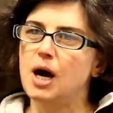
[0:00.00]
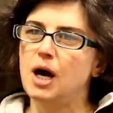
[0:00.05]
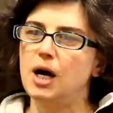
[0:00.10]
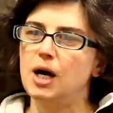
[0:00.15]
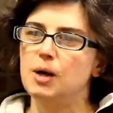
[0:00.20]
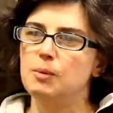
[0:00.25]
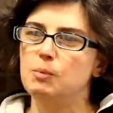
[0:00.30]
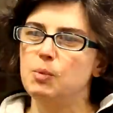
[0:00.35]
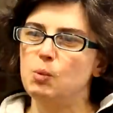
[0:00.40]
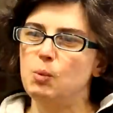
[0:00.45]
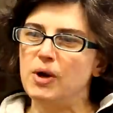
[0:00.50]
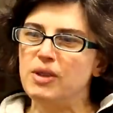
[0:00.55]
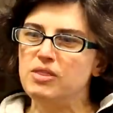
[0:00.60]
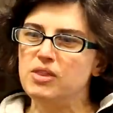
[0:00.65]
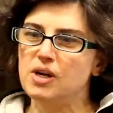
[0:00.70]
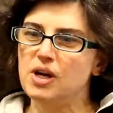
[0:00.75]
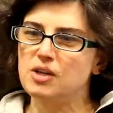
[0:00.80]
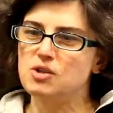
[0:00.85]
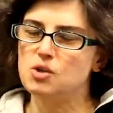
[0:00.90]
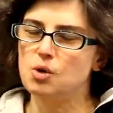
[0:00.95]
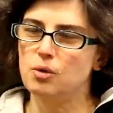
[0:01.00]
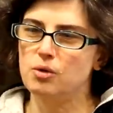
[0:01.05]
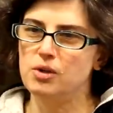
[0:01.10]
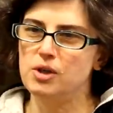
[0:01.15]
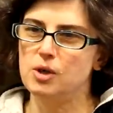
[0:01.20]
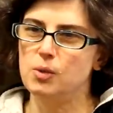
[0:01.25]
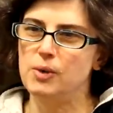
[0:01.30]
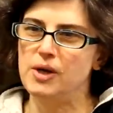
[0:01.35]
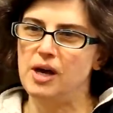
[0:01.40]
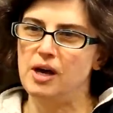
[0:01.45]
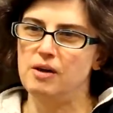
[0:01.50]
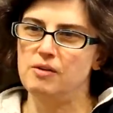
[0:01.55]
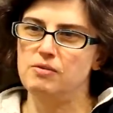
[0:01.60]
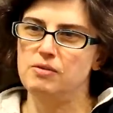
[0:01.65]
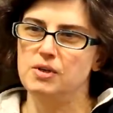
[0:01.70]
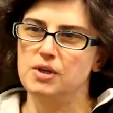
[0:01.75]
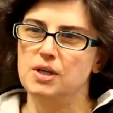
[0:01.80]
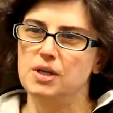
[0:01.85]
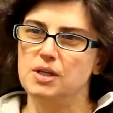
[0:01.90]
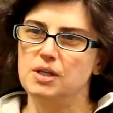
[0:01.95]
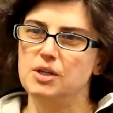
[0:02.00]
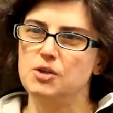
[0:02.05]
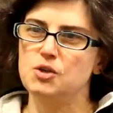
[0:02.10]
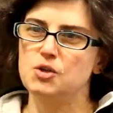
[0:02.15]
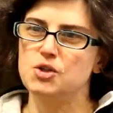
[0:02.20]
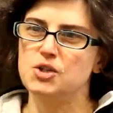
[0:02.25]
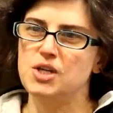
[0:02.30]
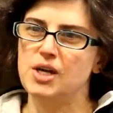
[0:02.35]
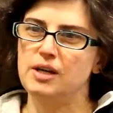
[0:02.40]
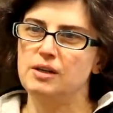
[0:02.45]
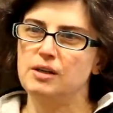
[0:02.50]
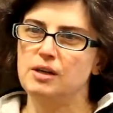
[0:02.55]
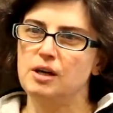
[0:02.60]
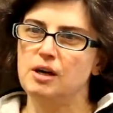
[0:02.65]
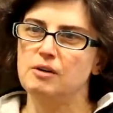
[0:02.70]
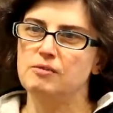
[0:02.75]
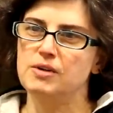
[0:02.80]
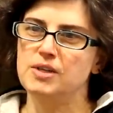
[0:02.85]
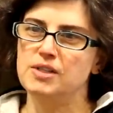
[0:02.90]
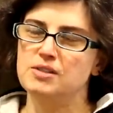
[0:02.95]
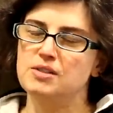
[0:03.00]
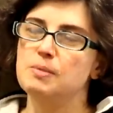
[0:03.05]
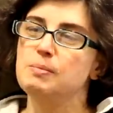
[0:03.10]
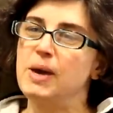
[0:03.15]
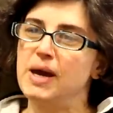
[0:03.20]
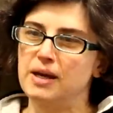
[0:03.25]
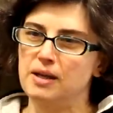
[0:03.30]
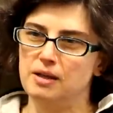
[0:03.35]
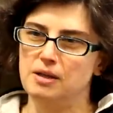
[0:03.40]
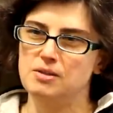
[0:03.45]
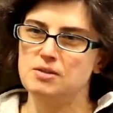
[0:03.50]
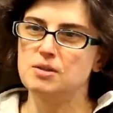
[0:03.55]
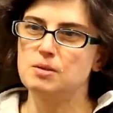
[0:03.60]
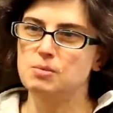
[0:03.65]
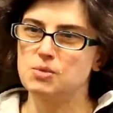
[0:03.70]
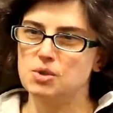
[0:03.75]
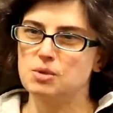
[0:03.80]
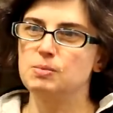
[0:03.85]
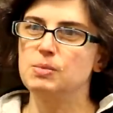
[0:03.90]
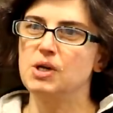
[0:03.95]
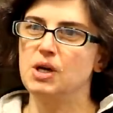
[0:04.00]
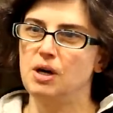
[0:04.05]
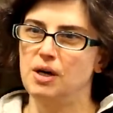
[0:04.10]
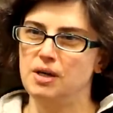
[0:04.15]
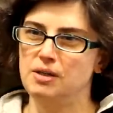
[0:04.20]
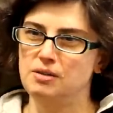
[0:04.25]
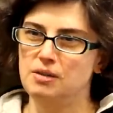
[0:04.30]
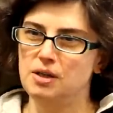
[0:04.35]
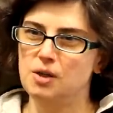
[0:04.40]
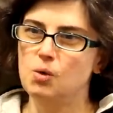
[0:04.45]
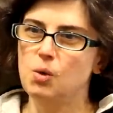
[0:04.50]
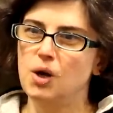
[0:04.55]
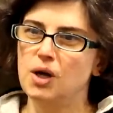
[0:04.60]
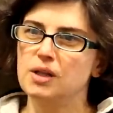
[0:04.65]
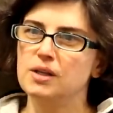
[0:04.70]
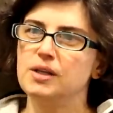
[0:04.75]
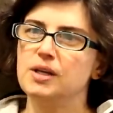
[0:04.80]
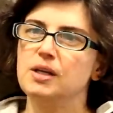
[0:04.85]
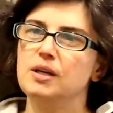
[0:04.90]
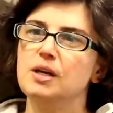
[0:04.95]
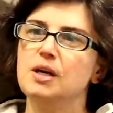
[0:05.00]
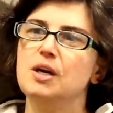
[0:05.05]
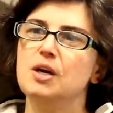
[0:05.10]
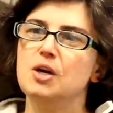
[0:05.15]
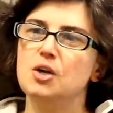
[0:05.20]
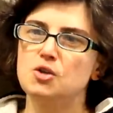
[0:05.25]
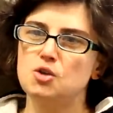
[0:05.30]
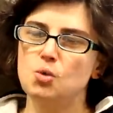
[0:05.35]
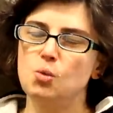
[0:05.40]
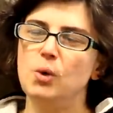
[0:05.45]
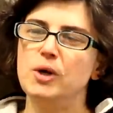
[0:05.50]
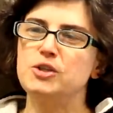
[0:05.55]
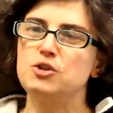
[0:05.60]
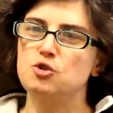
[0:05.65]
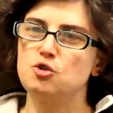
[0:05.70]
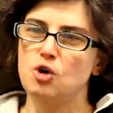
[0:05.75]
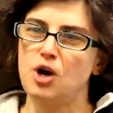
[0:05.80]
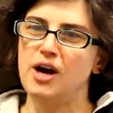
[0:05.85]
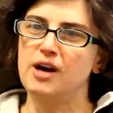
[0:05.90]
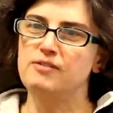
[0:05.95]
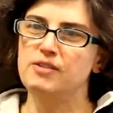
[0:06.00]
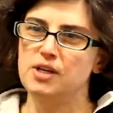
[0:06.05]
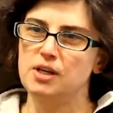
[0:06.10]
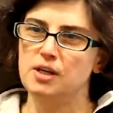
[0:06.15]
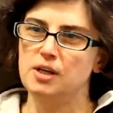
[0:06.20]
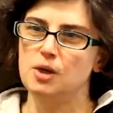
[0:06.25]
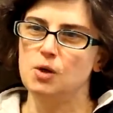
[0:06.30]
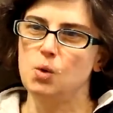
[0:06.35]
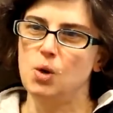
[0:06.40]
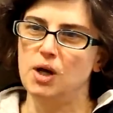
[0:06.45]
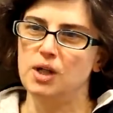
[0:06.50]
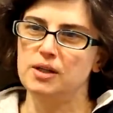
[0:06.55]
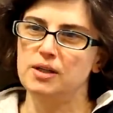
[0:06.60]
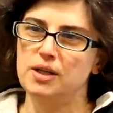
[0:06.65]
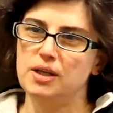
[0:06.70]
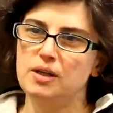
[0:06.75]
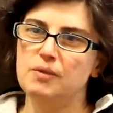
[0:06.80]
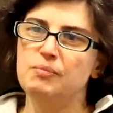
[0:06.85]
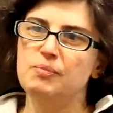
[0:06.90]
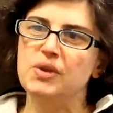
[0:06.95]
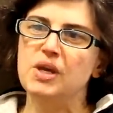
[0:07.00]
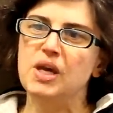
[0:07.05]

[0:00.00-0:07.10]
But one thing I don't think we have an understanding of is the mechanisms behind inequality. So what's driving inequality?